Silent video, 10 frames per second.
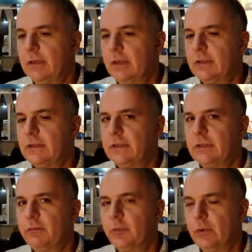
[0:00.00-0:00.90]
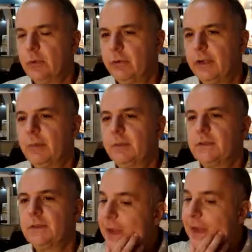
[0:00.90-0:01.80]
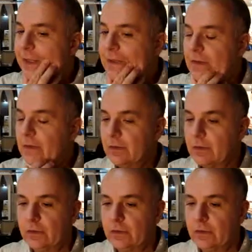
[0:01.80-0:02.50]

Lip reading: dozens of programs that